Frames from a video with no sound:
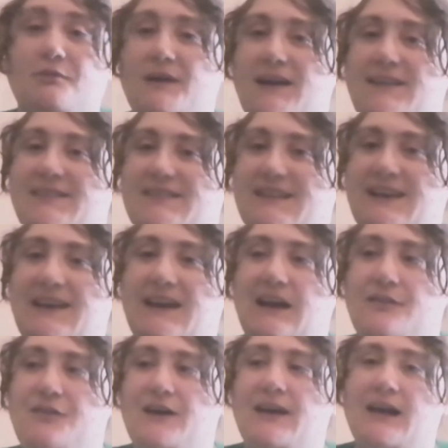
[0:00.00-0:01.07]
got to wait and see
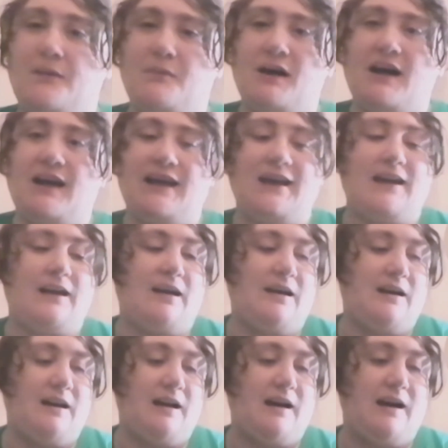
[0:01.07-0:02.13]
if I get my
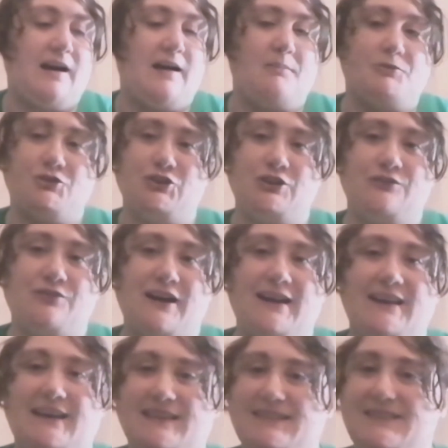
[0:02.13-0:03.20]
student
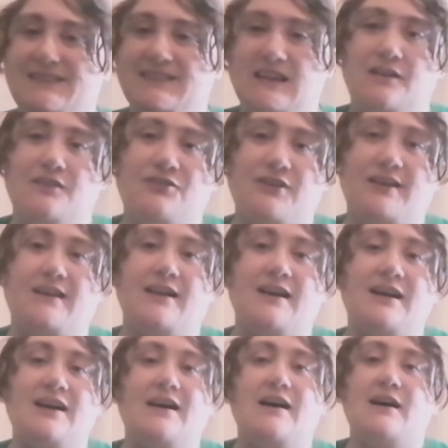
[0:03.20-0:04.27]
finances and everything
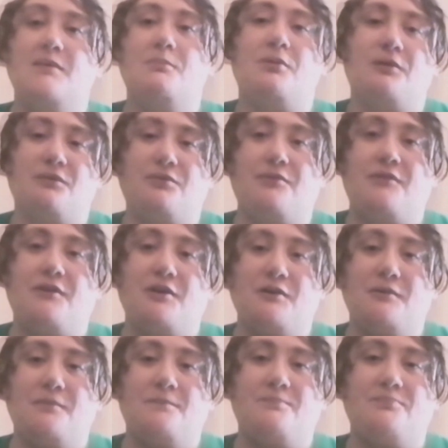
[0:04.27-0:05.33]
put
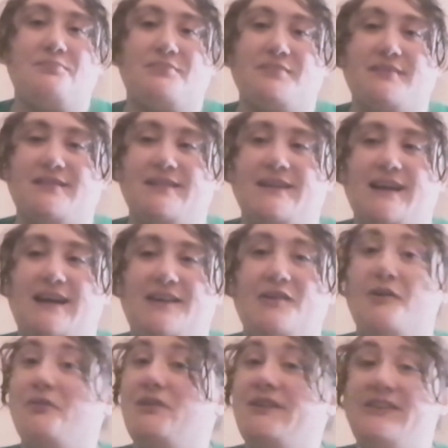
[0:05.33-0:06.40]
through, and
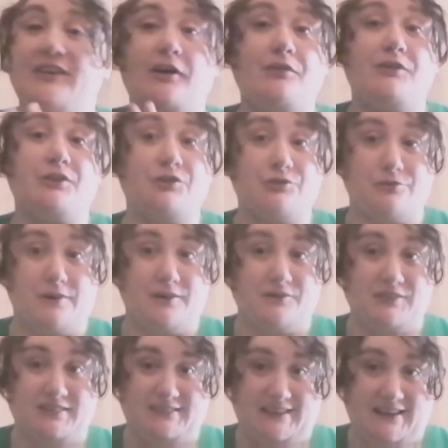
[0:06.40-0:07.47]
hopefully nothing goes
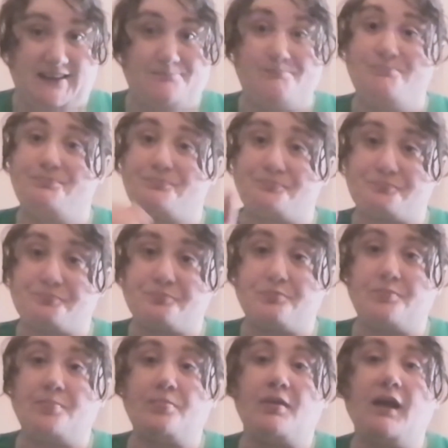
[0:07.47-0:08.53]
wrong this time.
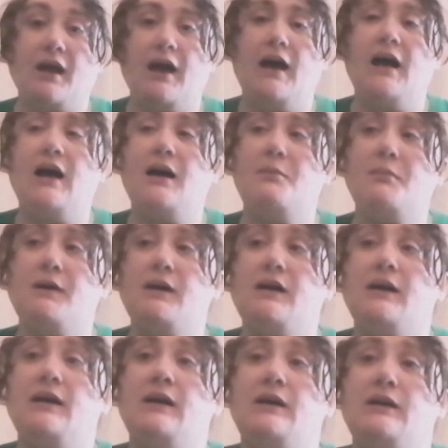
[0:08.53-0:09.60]
To
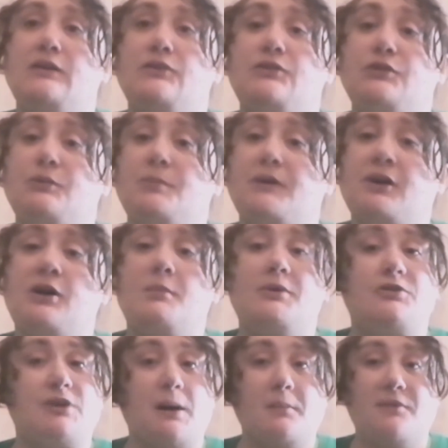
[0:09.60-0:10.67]
become
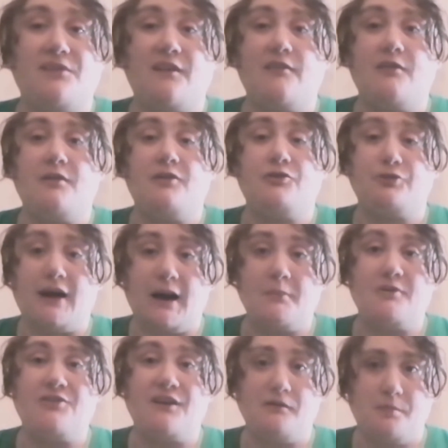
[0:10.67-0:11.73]
a drama
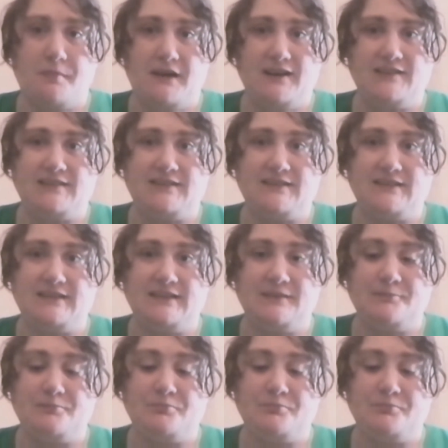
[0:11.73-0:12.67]
therapist,